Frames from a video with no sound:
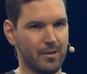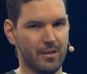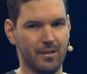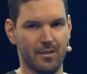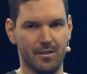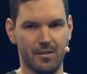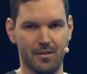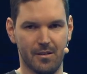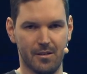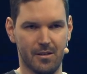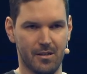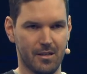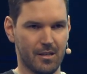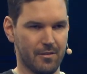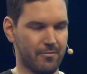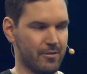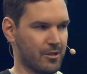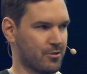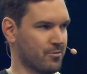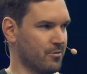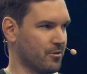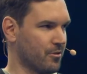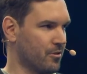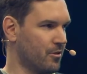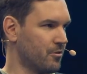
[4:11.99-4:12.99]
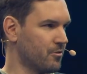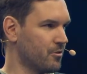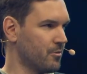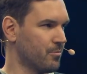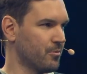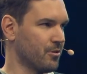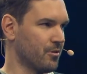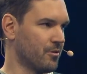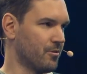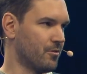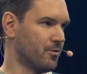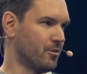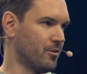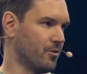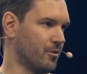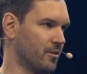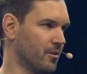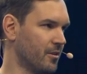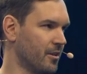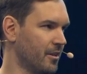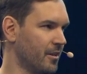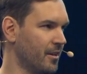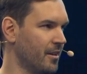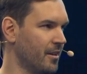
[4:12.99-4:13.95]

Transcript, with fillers: be an individual contributor role